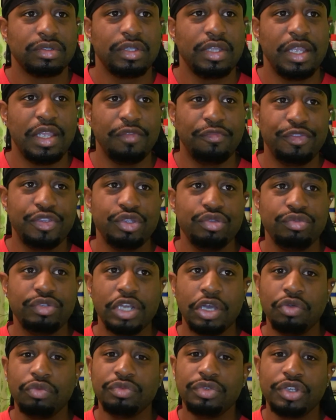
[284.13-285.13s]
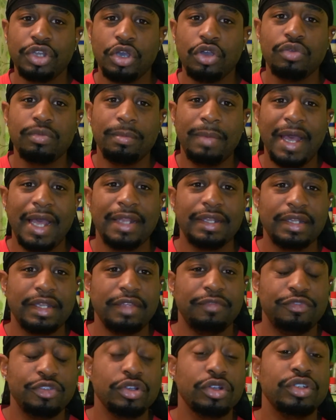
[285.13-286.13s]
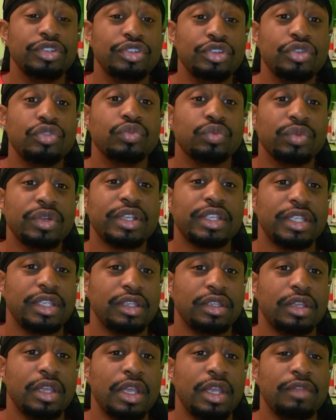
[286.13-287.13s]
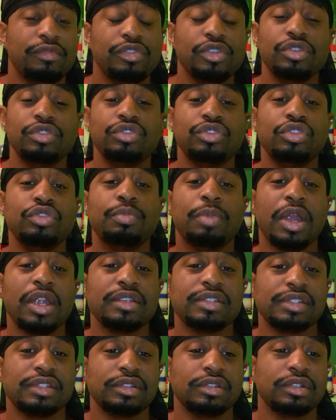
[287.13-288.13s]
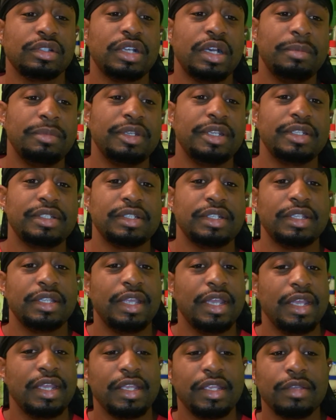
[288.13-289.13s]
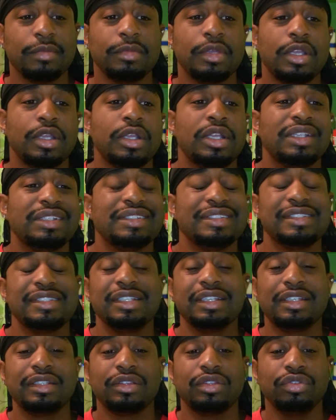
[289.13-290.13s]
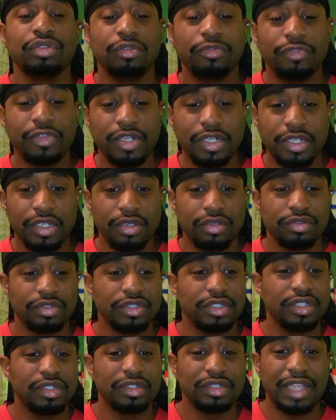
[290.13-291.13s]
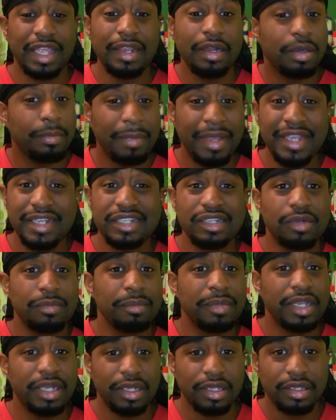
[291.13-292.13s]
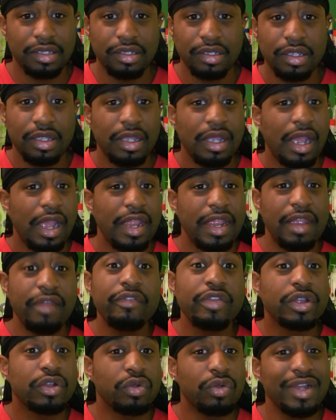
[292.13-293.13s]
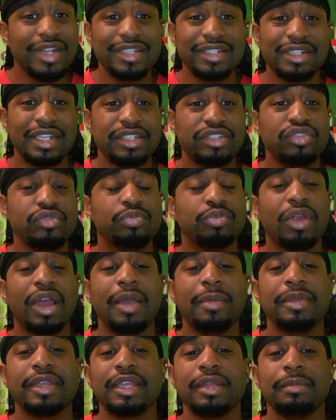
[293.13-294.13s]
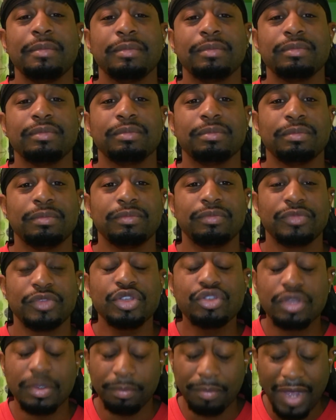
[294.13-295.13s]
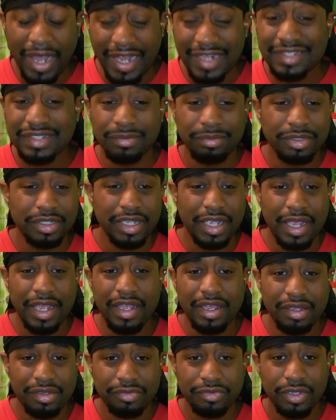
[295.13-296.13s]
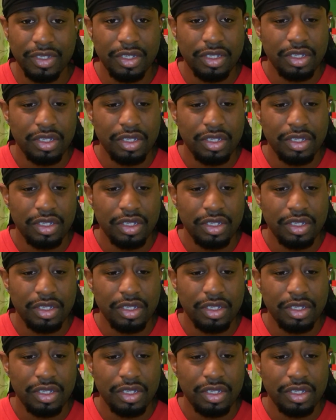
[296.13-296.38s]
if you don't know Biden, if you're a new rookie, if you're a new person coming into the game, just look through the videos. Look, they don't make so many. Every question that you probably can, you could possibly have